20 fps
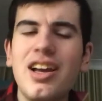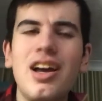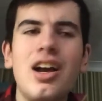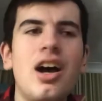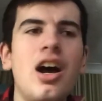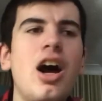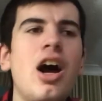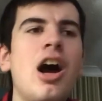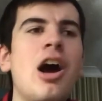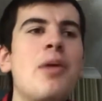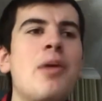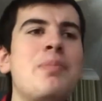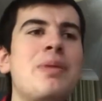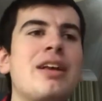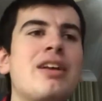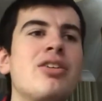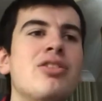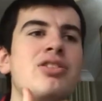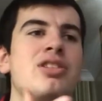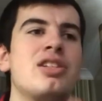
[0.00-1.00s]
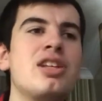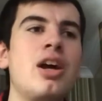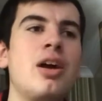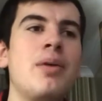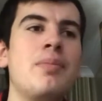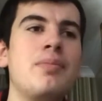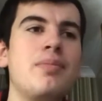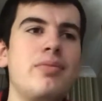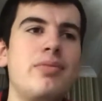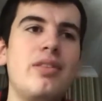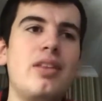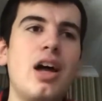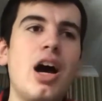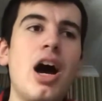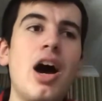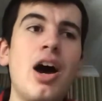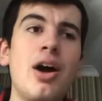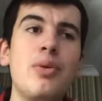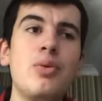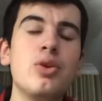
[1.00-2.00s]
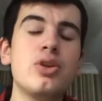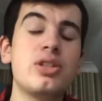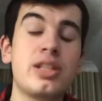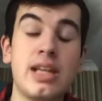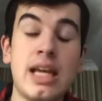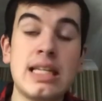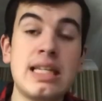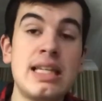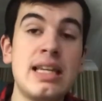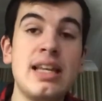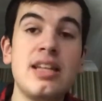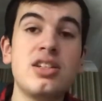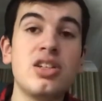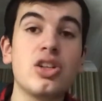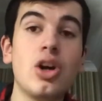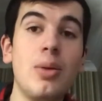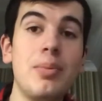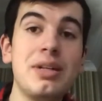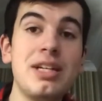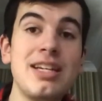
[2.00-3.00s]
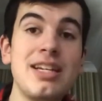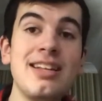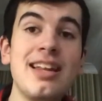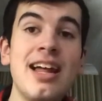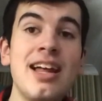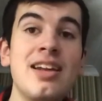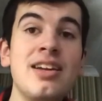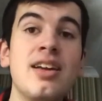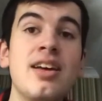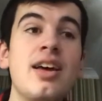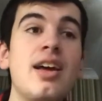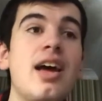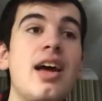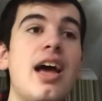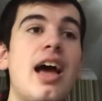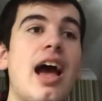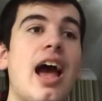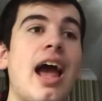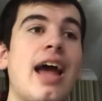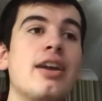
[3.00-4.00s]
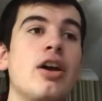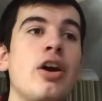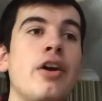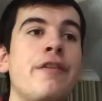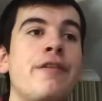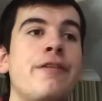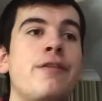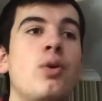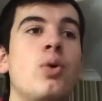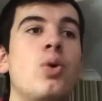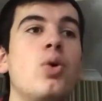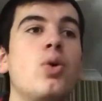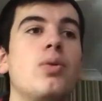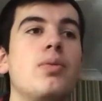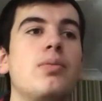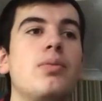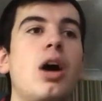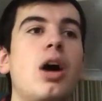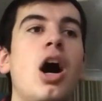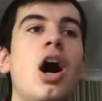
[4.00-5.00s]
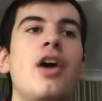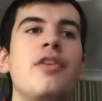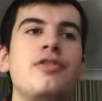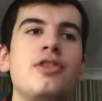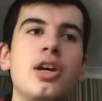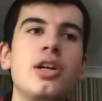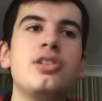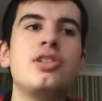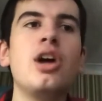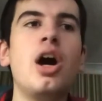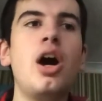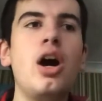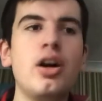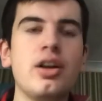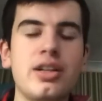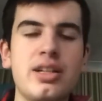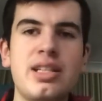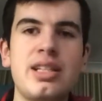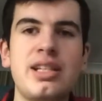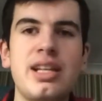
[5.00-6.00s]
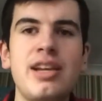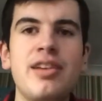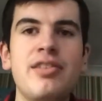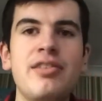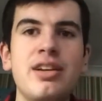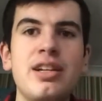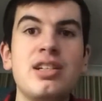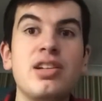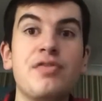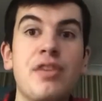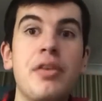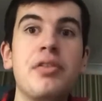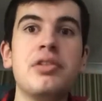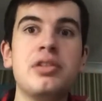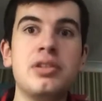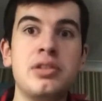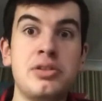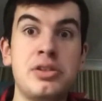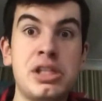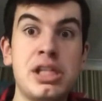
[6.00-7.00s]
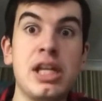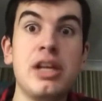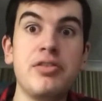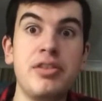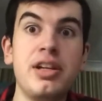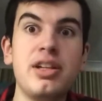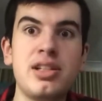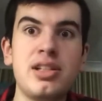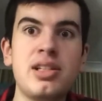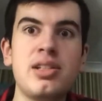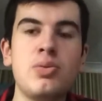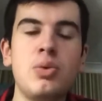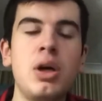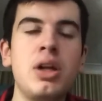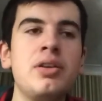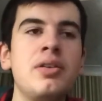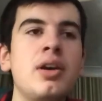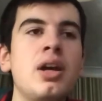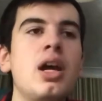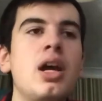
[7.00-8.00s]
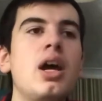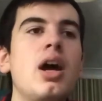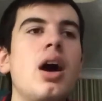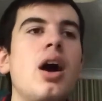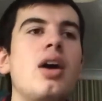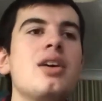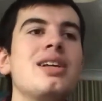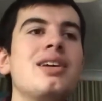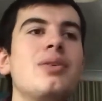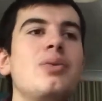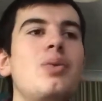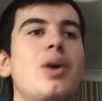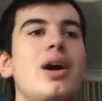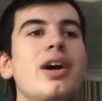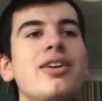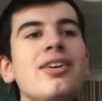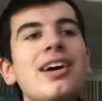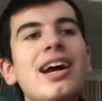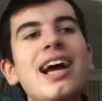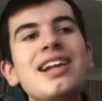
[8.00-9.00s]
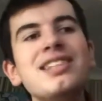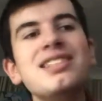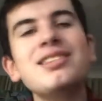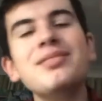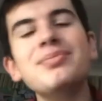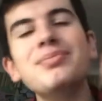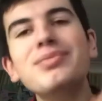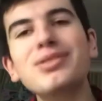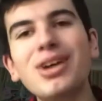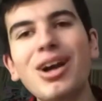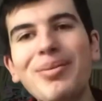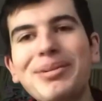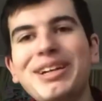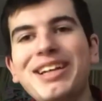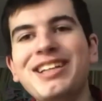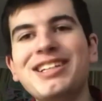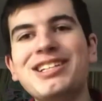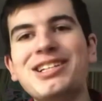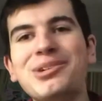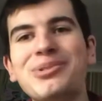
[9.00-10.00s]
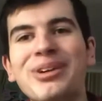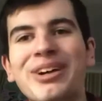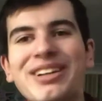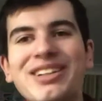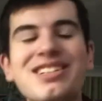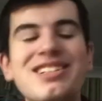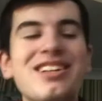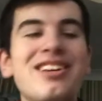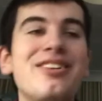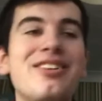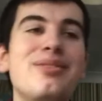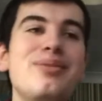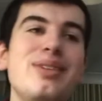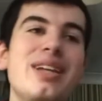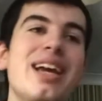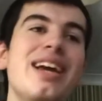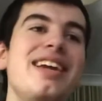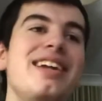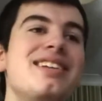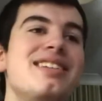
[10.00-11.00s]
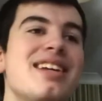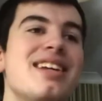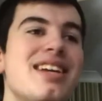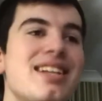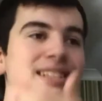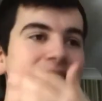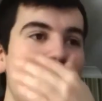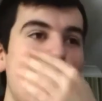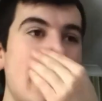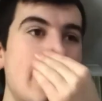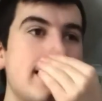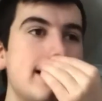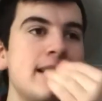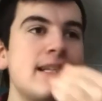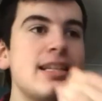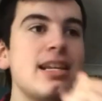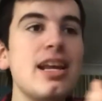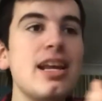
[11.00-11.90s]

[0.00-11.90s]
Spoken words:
because I was getting into comedy then, and I thought after a dark series, a very serious one, I was like, why not add some comedy to it? So yeah, he did, and